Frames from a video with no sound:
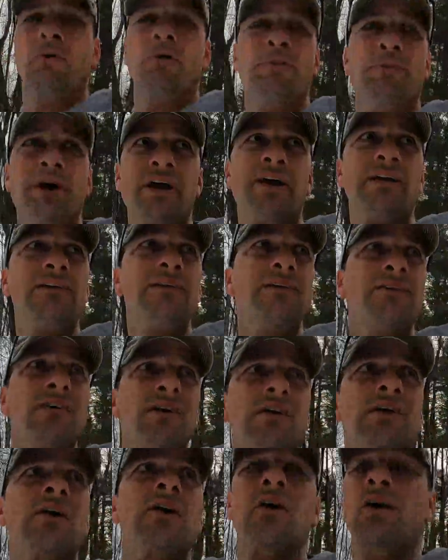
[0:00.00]
one main
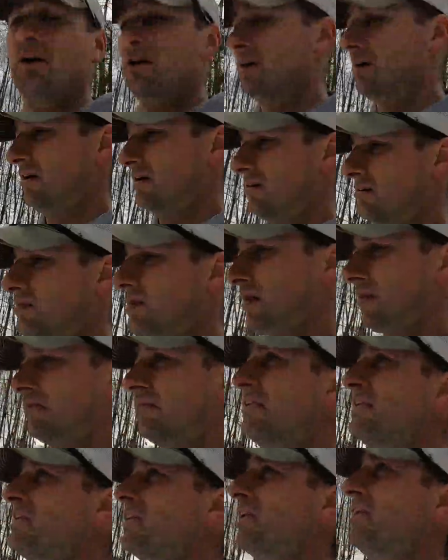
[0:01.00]
with not a
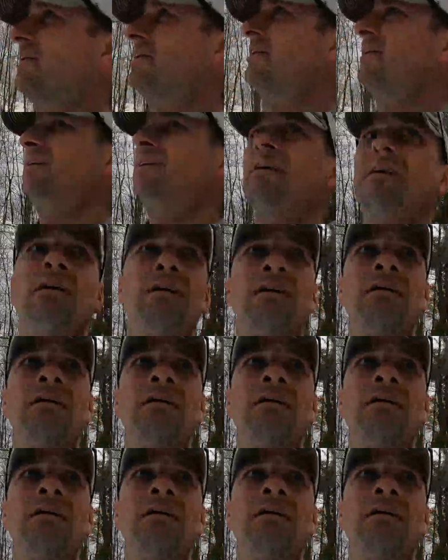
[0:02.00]
leak on it and